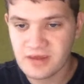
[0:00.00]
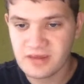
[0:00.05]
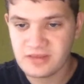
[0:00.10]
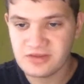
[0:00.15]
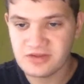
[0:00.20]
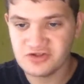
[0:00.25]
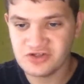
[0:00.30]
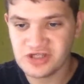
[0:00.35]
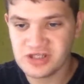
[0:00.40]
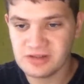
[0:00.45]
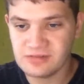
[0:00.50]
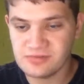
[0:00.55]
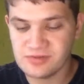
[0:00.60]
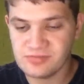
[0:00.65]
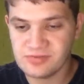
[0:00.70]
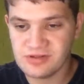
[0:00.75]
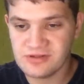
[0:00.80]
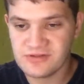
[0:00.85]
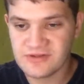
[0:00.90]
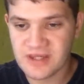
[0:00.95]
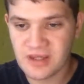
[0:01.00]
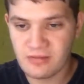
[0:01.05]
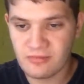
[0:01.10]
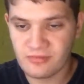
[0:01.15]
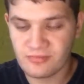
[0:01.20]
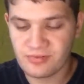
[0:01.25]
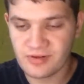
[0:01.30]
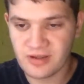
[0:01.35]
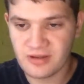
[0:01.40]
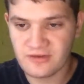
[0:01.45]
The GWB's
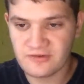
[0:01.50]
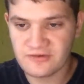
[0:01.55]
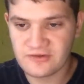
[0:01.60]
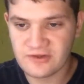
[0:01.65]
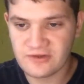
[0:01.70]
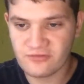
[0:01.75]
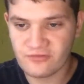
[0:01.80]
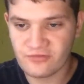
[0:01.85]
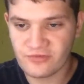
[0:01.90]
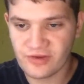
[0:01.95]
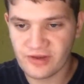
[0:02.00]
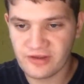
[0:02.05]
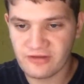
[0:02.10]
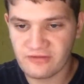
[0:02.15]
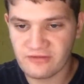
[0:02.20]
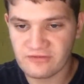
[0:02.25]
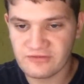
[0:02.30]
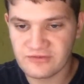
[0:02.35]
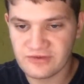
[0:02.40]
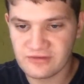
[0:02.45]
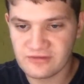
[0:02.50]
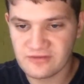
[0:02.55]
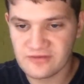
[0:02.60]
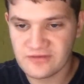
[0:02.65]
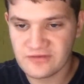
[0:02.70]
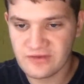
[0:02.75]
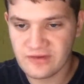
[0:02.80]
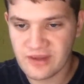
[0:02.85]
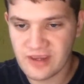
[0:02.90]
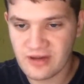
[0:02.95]
camera policy is ridiculous.
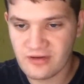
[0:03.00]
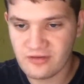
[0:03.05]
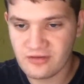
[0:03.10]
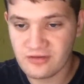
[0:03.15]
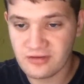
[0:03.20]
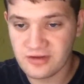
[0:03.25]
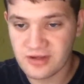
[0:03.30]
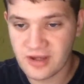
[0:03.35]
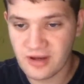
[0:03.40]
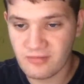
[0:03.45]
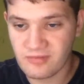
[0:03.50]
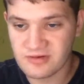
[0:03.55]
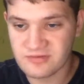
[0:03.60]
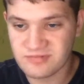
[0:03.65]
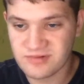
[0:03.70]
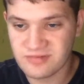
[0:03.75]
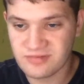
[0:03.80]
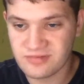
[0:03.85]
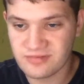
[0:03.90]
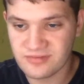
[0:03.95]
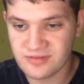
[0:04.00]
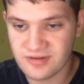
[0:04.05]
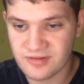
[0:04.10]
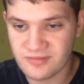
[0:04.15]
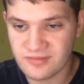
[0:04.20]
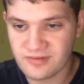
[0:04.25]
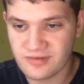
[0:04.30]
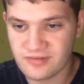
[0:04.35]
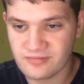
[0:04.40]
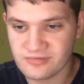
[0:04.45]
Seriously, how could cameras be
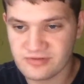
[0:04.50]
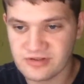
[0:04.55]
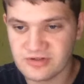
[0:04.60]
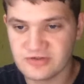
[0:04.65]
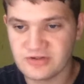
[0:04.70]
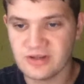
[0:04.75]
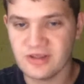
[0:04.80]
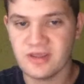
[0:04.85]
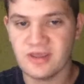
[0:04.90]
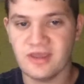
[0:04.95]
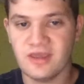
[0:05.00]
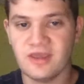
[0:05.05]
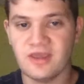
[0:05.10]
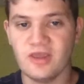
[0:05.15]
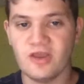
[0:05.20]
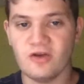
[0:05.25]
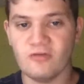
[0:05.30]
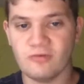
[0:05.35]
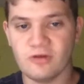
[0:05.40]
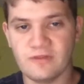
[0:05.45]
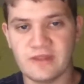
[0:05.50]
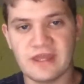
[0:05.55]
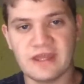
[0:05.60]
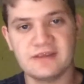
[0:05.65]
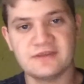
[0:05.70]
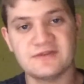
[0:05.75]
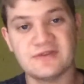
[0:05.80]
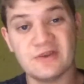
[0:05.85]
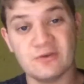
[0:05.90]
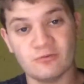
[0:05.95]
prohibited on the bridge? Well, that
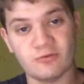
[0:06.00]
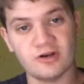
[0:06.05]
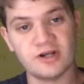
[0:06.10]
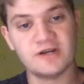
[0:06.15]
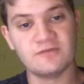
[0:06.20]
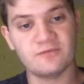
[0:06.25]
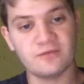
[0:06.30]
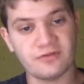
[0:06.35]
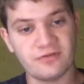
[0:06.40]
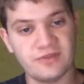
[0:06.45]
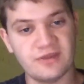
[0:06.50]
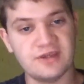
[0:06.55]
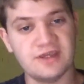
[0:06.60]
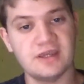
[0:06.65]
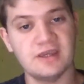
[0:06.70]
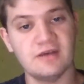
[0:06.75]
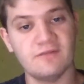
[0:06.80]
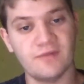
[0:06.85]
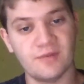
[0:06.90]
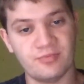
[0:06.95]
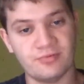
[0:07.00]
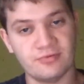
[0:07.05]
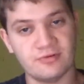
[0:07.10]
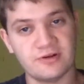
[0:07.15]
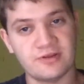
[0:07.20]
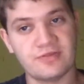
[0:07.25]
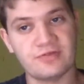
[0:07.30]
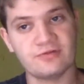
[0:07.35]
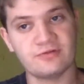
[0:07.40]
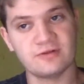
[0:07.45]
is the wonderful thinking of the Port
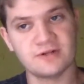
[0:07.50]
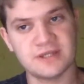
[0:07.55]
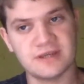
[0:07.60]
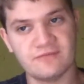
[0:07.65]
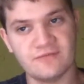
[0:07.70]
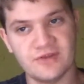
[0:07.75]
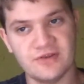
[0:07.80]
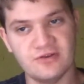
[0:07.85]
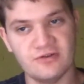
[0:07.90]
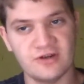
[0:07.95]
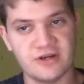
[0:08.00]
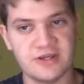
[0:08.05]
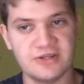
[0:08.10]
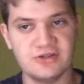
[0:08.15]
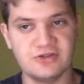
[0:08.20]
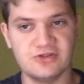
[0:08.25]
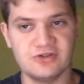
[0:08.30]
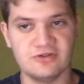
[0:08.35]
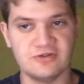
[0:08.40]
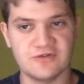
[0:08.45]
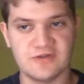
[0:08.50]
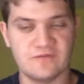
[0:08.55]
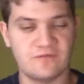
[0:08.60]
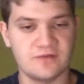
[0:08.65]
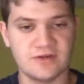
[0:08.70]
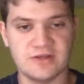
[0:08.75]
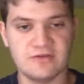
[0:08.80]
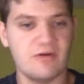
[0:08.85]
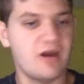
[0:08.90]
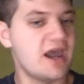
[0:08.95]
Authority of New York and New Jersey
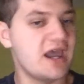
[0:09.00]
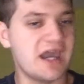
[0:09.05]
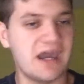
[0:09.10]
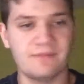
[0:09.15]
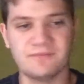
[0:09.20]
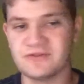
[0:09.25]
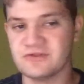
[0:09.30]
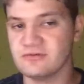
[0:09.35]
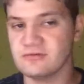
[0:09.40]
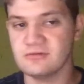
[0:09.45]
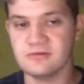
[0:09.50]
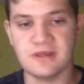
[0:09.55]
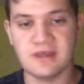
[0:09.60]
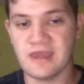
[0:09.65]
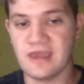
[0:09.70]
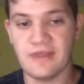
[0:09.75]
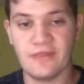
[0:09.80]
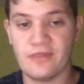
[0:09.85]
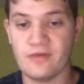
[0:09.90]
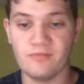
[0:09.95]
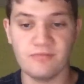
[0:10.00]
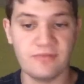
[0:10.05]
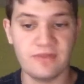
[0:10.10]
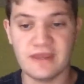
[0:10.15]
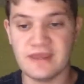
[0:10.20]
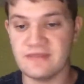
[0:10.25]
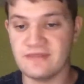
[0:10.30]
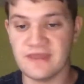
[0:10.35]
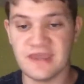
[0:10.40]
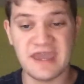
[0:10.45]
for you. Absolutely hate them.
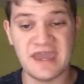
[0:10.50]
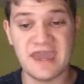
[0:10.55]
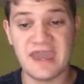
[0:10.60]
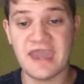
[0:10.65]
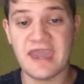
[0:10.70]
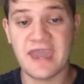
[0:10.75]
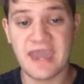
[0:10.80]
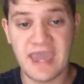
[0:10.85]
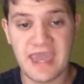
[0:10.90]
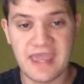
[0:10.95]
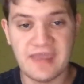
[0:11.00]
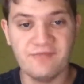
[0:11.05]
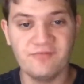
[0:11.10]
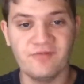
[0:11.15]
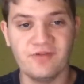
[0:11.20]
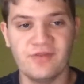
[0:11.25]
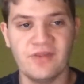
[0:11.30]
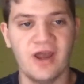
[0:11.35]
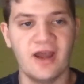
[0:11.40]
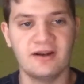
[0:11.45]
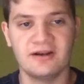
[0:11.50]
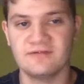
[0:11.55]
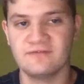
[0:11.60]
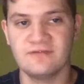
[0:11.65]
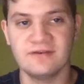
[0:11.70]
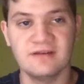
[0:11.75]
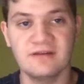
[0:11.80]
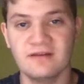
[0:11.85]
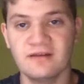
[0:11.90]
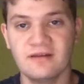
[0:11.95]
They hate
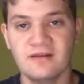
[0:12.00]
photography.